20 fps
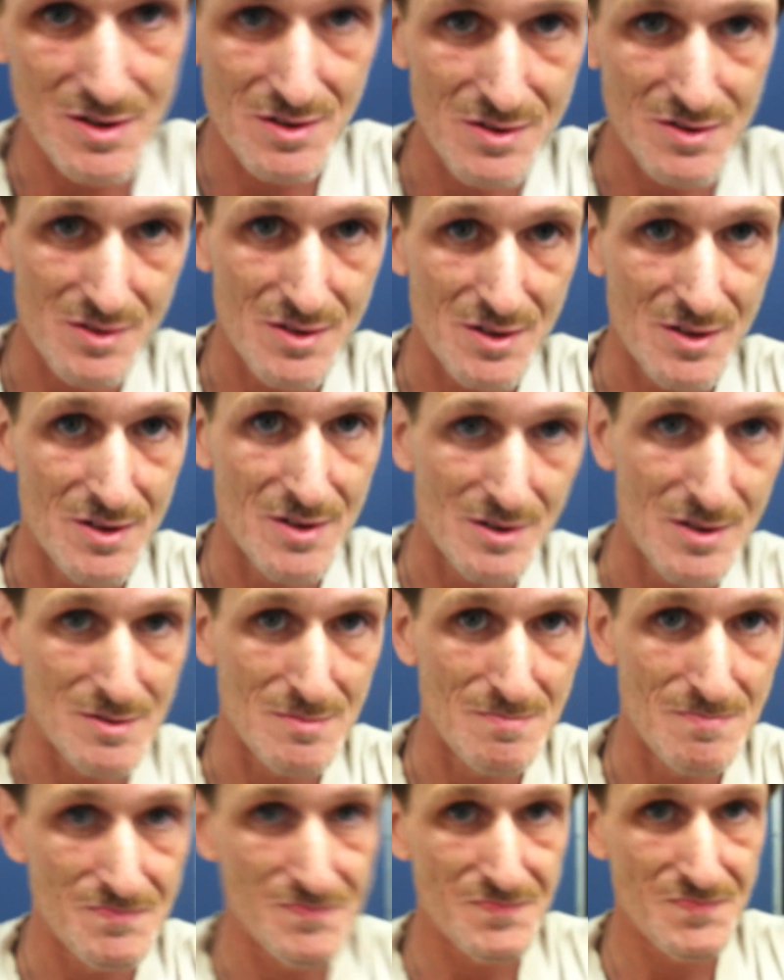and
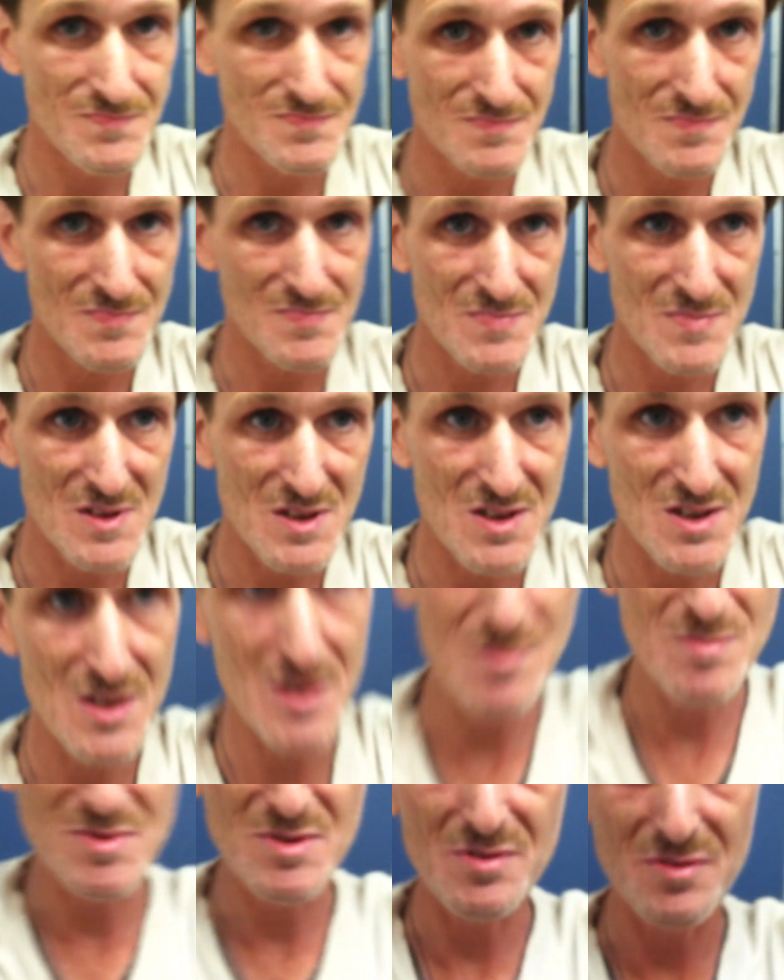um, they
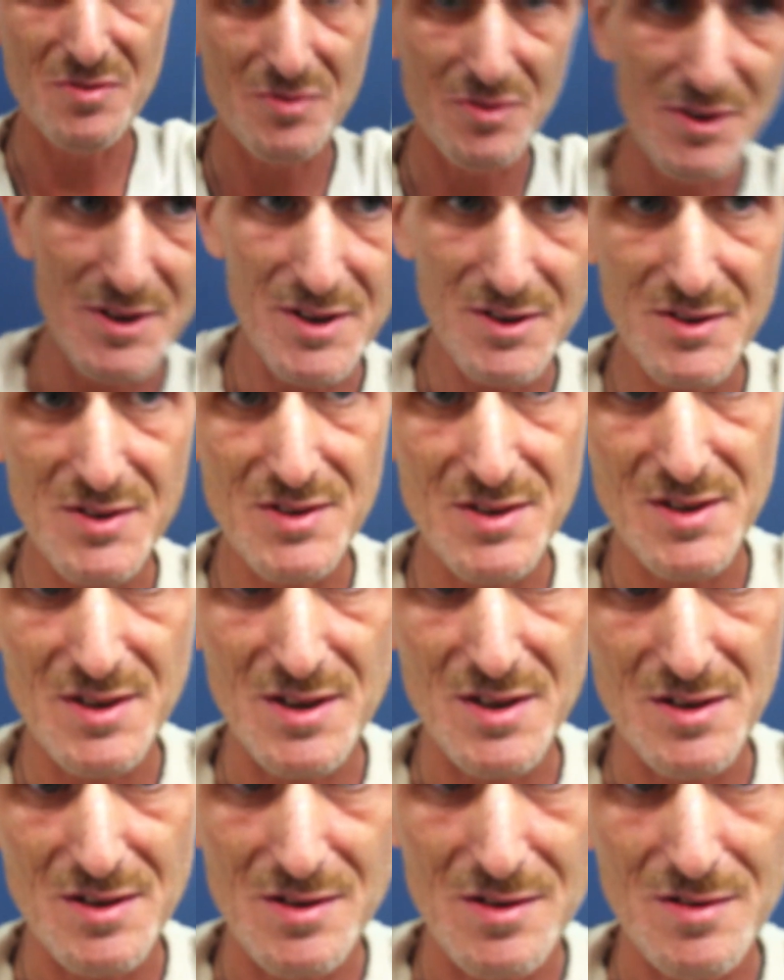seem to flit
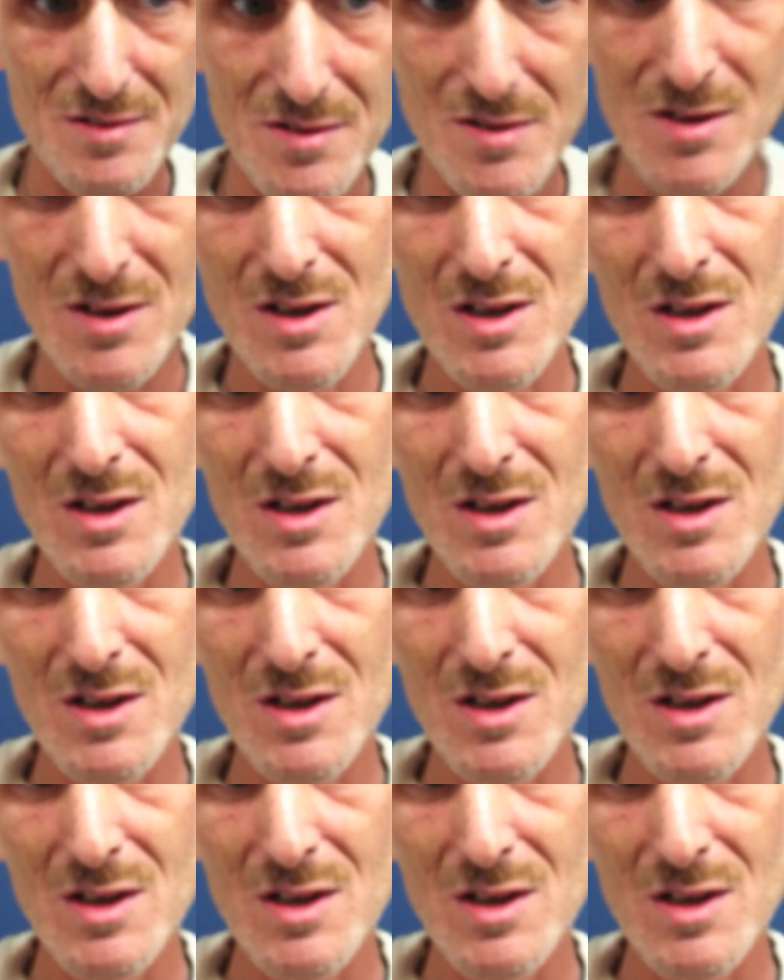and